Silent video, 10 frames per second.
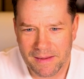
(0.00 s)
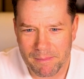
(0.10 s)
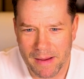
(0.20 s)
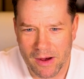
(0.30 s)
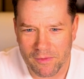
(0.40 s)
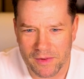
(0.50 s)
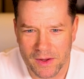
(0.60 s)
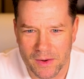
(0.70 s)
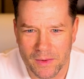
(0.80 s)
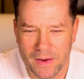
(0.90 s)

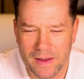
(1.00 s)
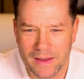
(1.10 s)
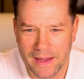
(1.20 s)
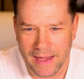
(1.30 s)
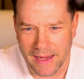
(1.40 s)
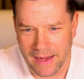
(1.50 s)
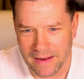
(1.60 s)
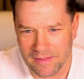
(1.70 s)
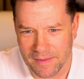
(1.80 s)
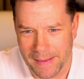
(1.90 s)
Bellevue
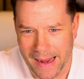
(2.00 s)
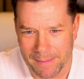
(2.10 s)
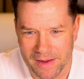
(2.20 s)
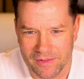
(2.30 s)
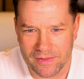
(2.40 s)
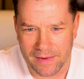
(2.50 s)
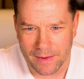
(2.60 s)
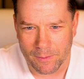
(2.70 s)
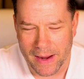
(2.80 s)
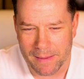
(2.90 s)
and Sammamish
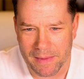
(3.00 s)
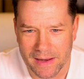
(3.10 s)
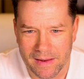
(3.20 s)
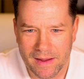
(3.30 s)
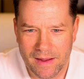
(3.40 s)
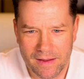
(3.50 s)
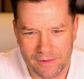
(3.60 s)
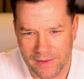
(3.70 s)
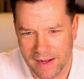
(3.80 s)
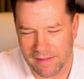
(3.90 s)
and Redmond.
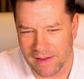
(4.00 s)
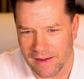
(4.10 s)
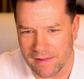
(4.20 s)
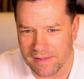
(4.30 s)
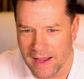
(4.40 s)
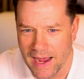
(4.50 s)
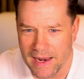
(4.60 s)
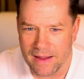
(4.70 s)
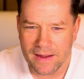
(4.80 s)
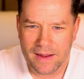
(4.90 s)
So that's the east side.